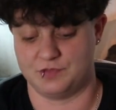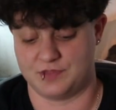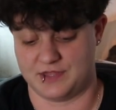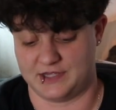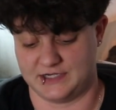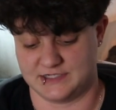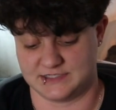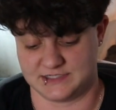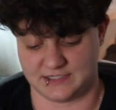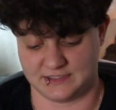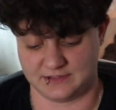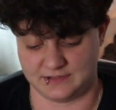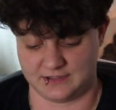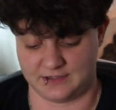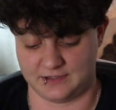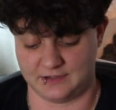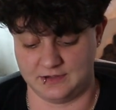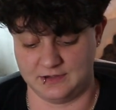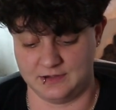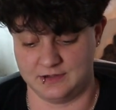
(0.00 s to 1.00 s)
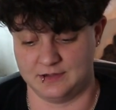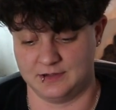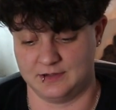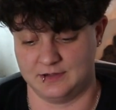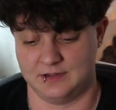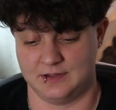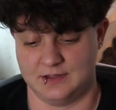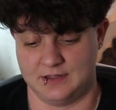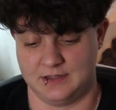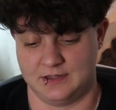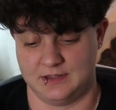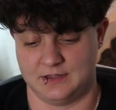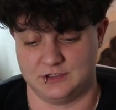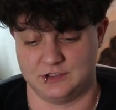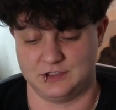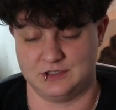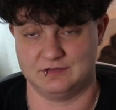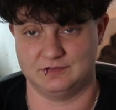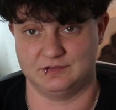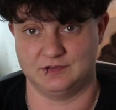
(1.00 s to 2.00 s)
that it's in there.
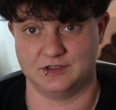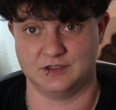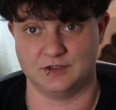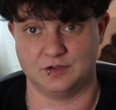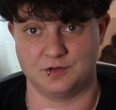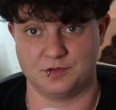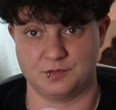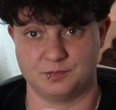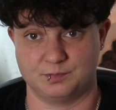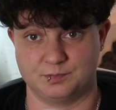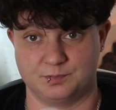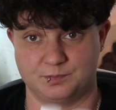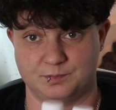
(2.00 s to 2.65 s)
You have a little